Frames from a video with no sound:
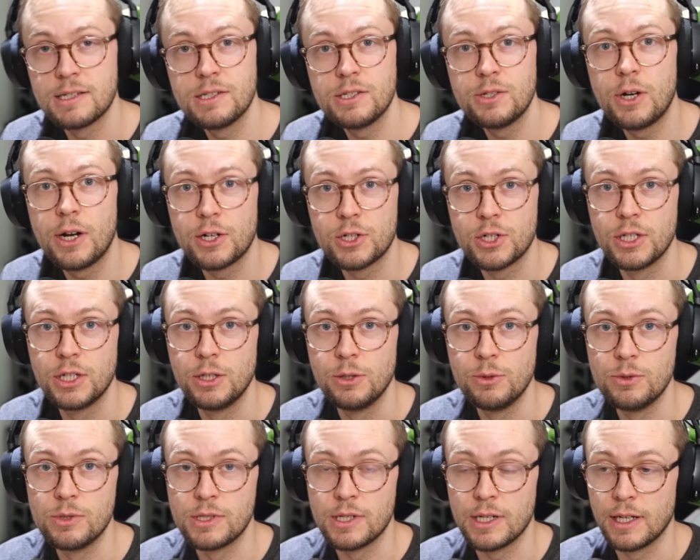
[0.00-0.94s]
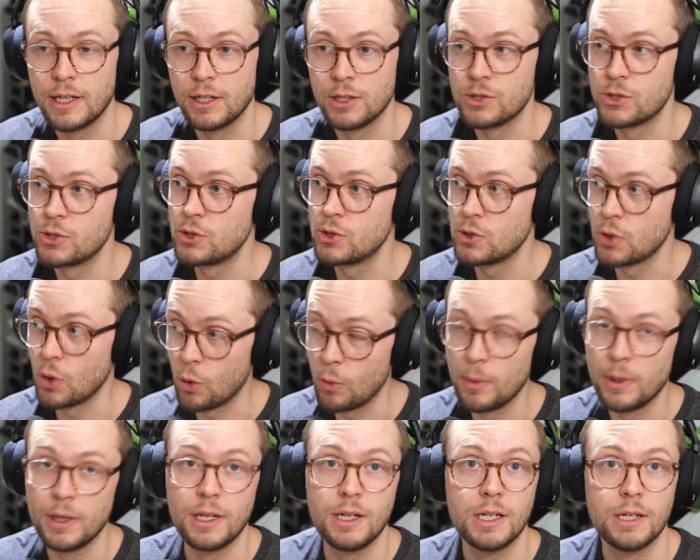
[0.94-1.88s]
are actually used in so
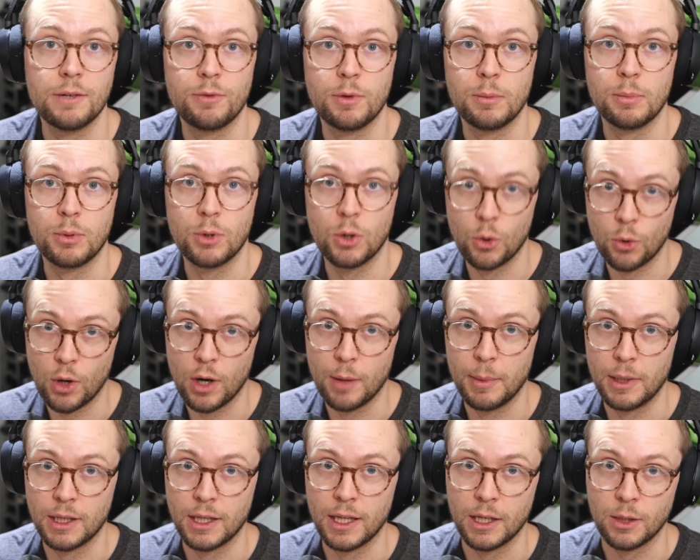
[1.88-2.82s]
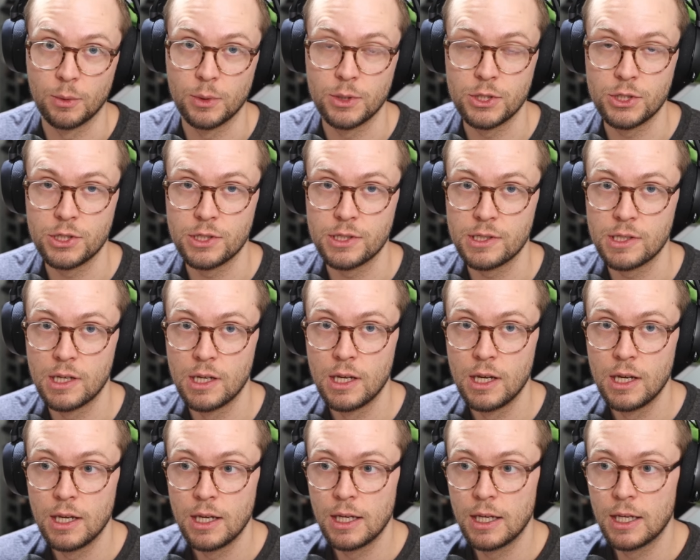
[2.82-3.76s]
many different programming languages.
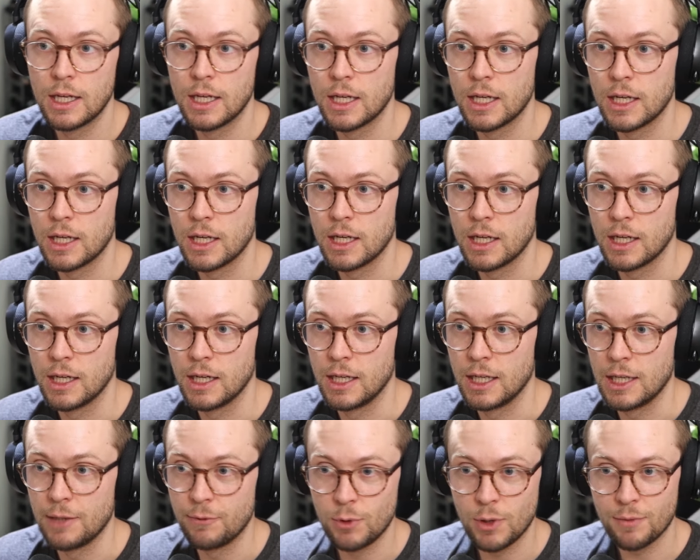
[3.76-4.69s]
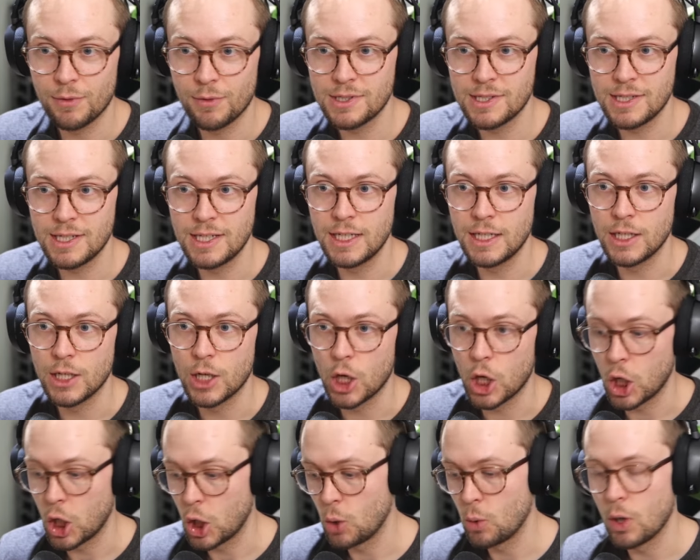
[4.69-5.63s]
Uh, if you ever see
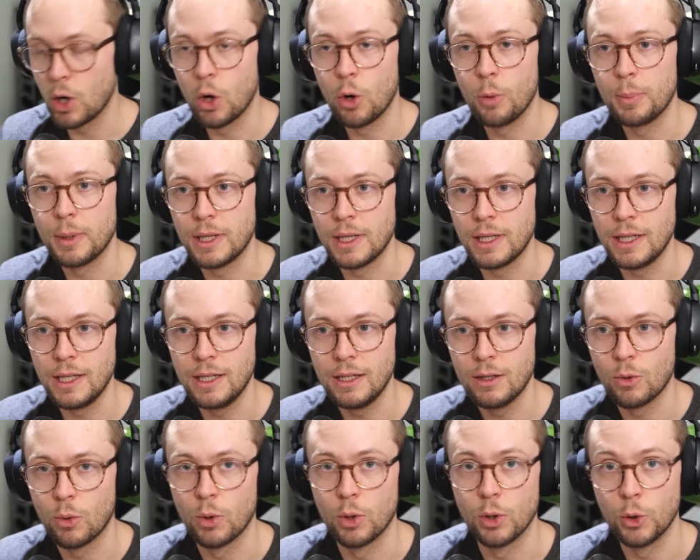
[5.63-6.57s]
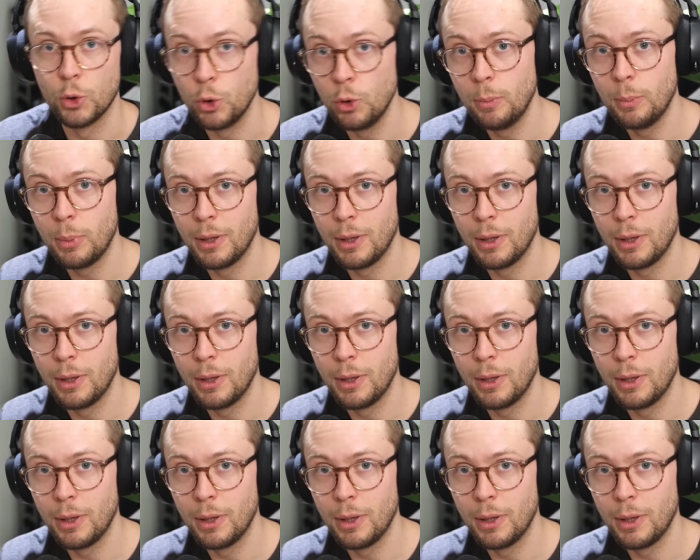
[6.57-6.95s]
OOP or OOP,